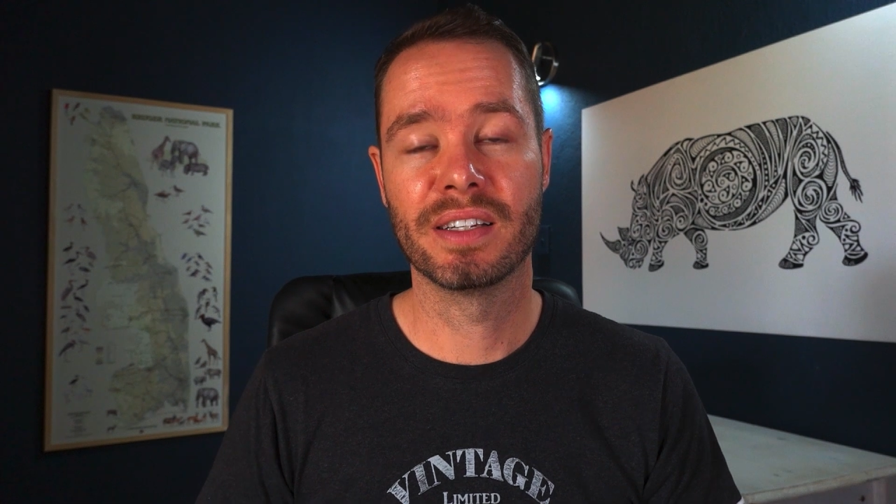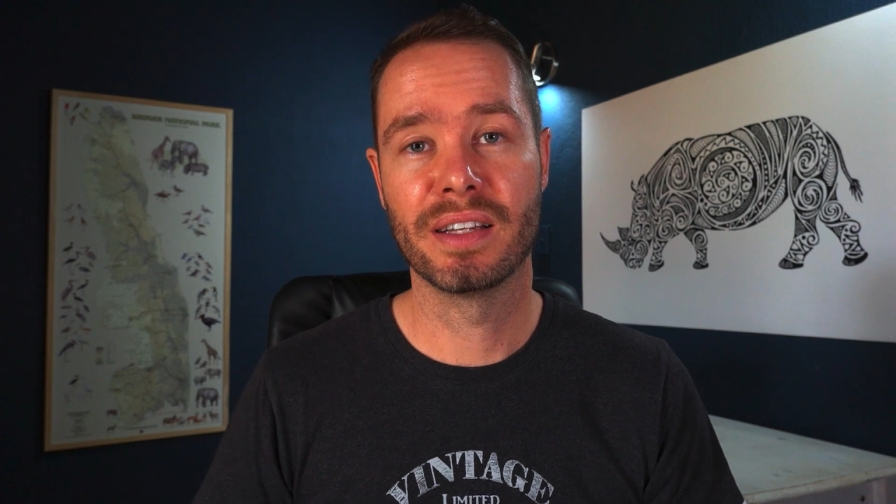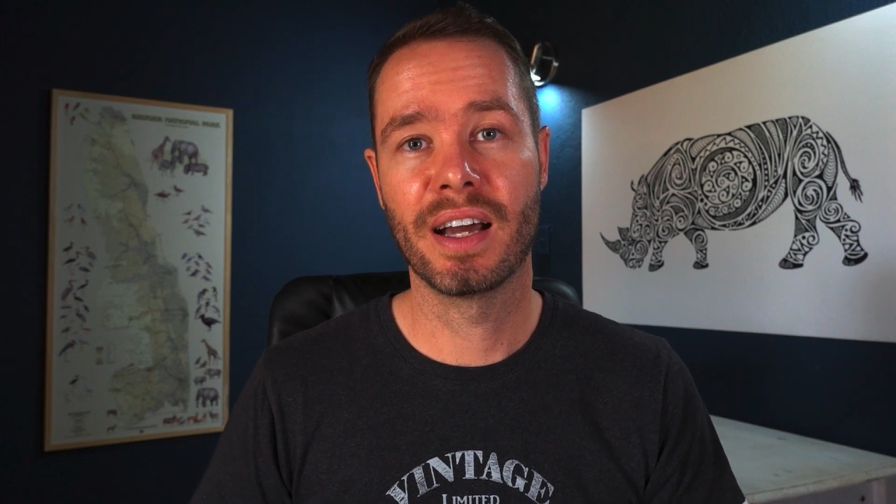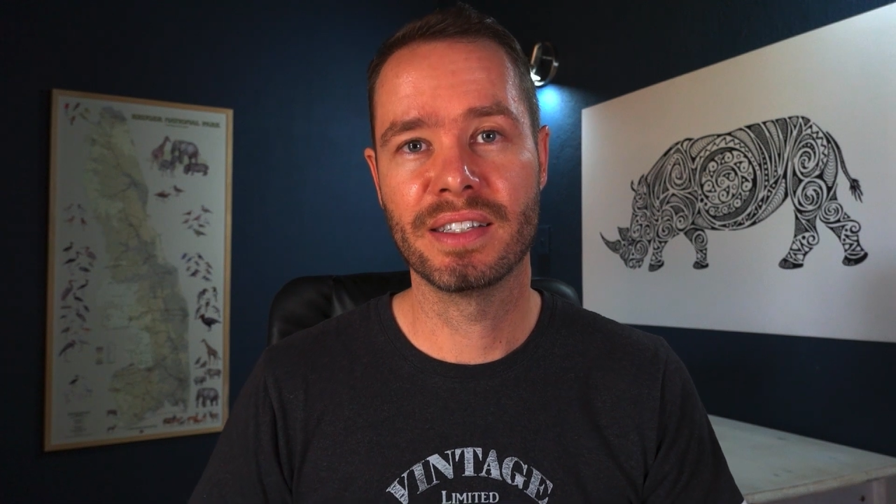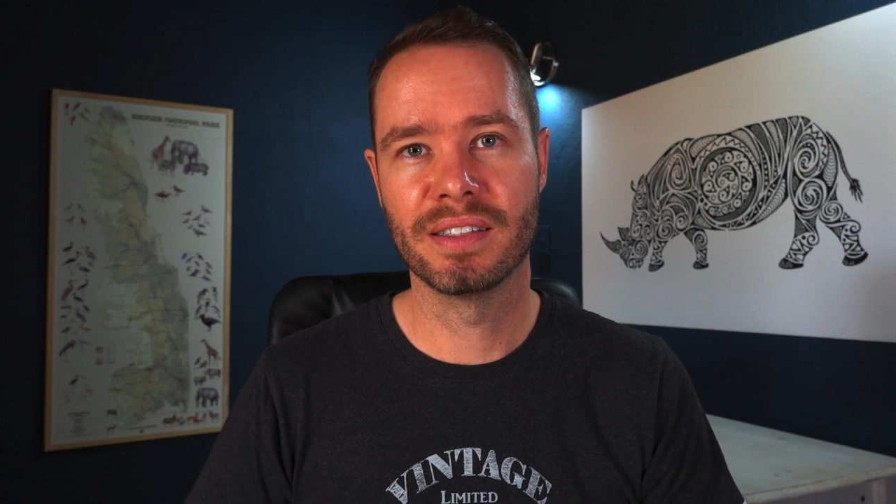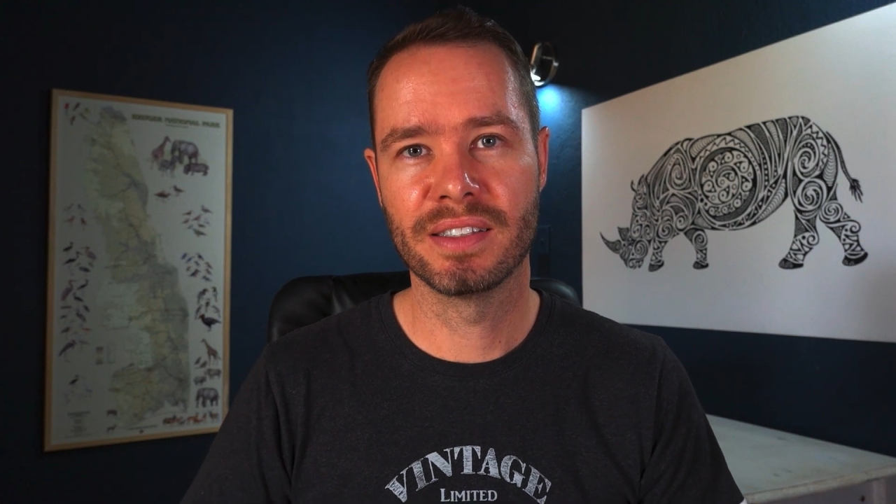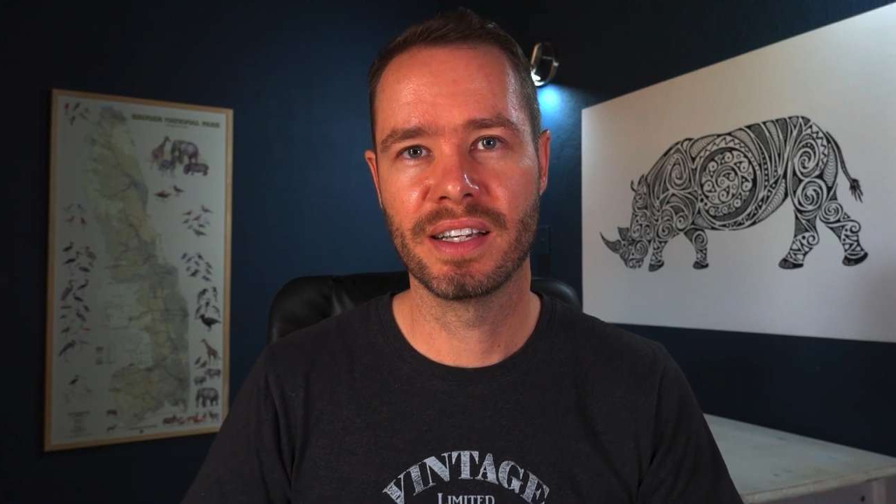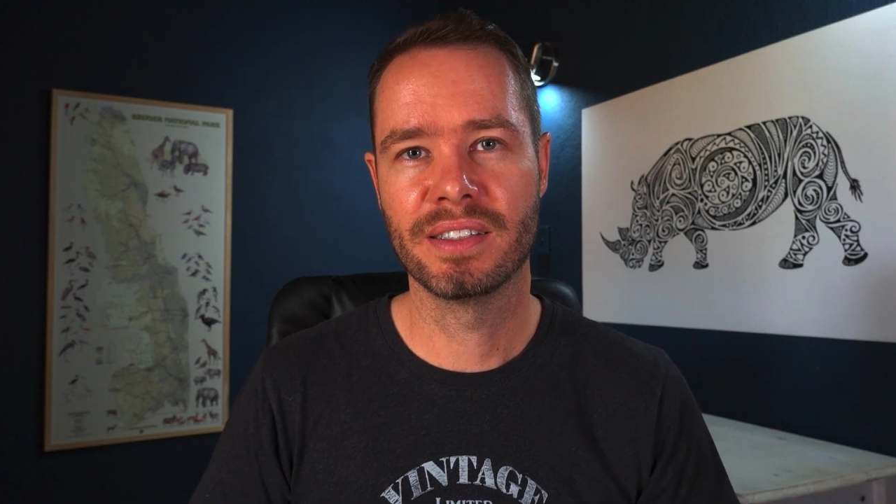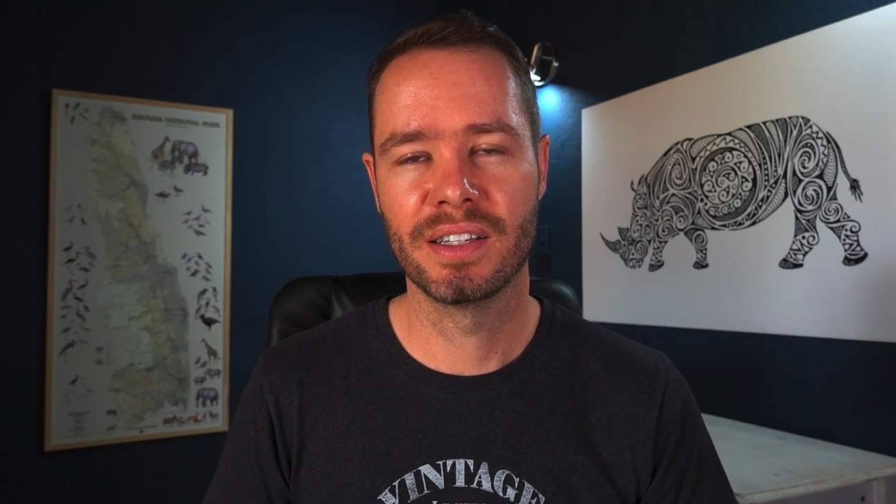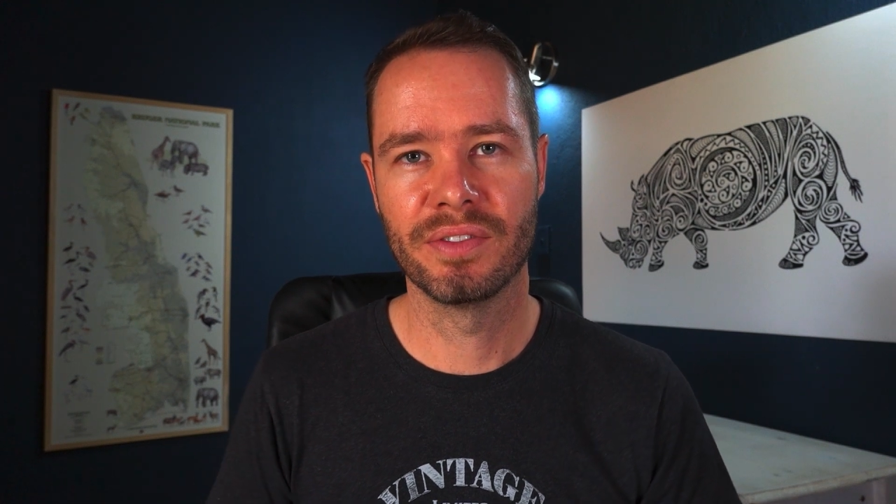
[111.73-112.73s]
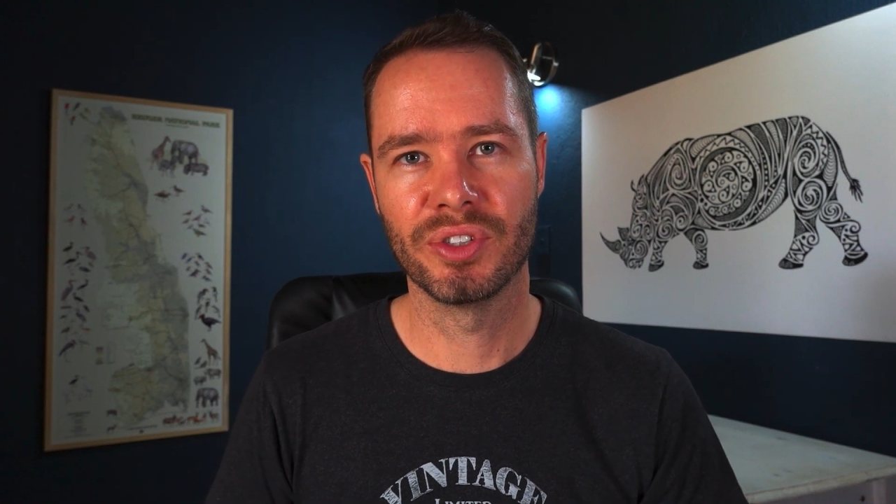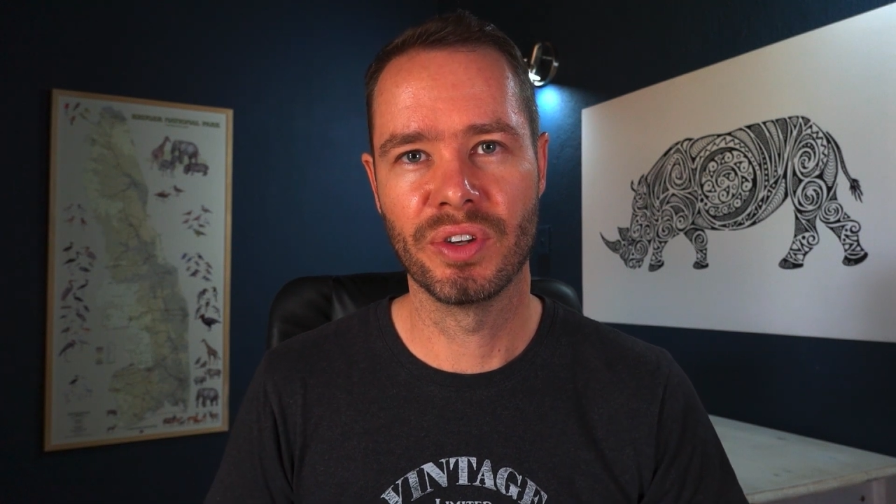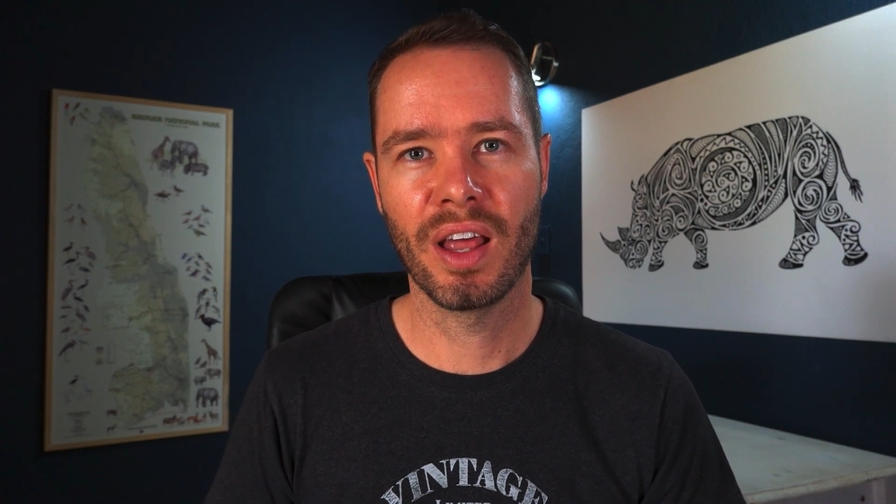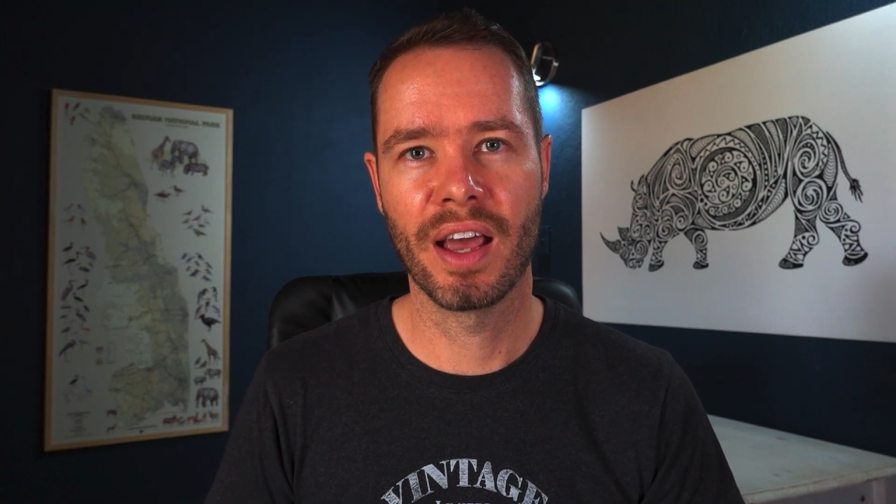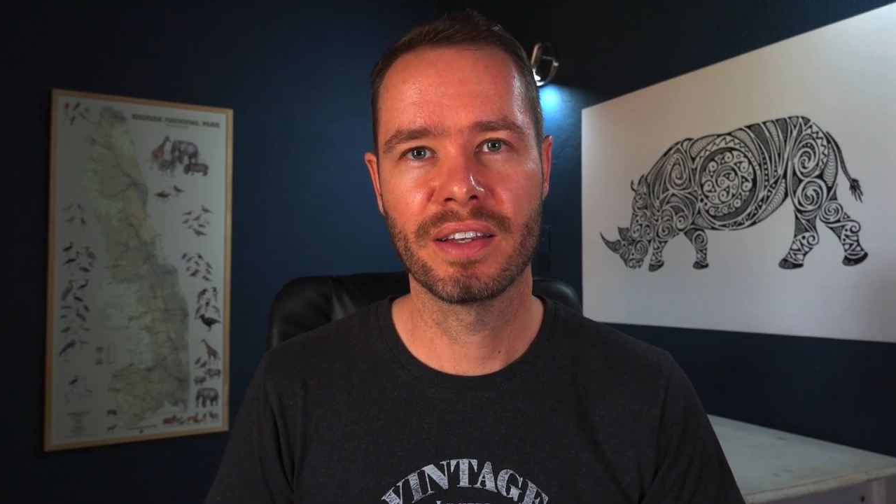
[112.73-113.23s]
nice and sensitive to
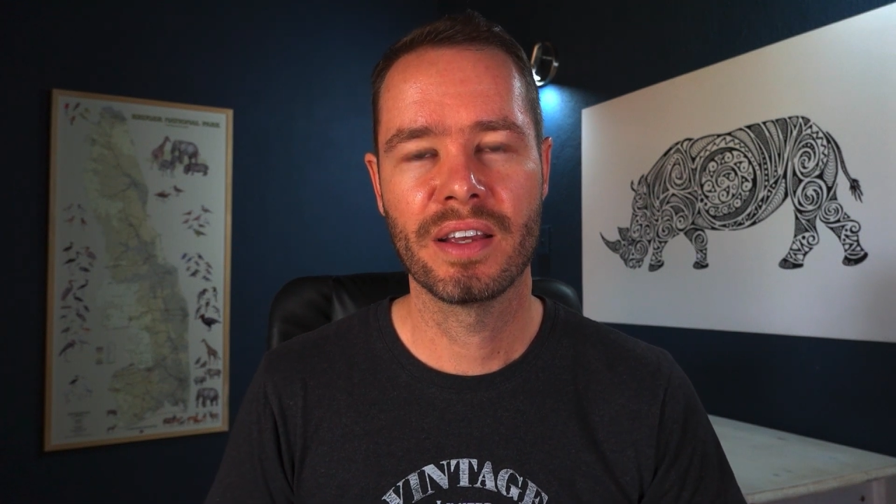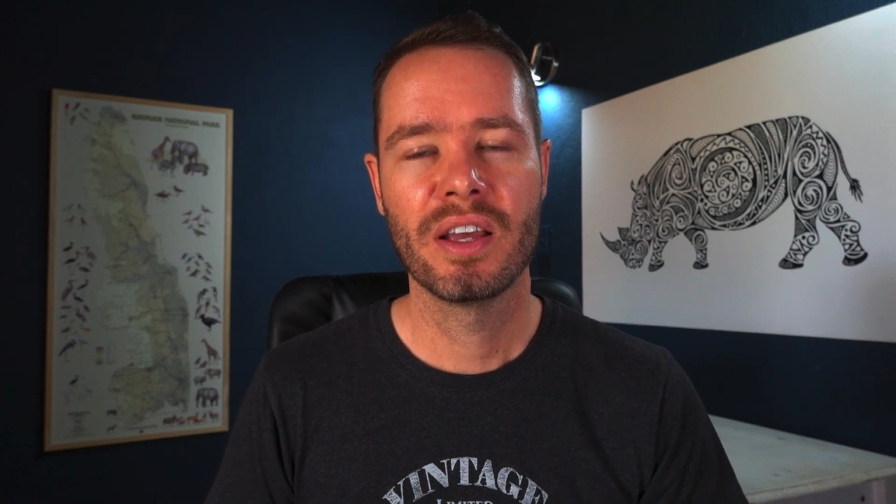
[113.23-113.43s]
light,